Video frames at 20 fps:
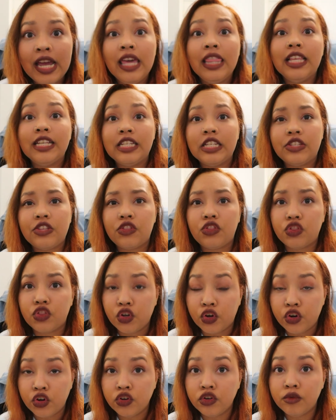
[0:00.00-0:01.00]
This is the
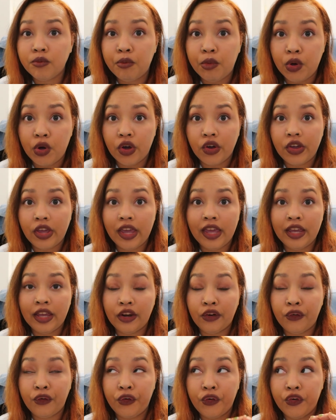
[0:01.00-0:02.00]
third book
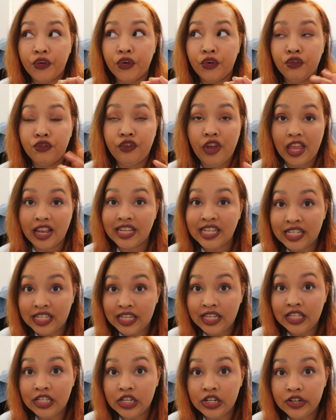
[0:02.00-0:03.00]
in her
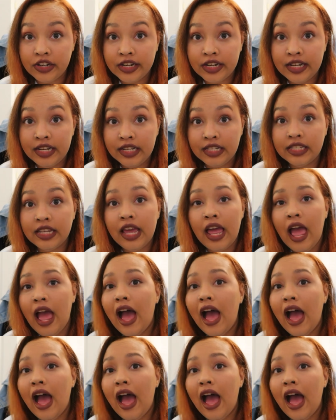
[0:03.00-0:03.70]
fantasy series.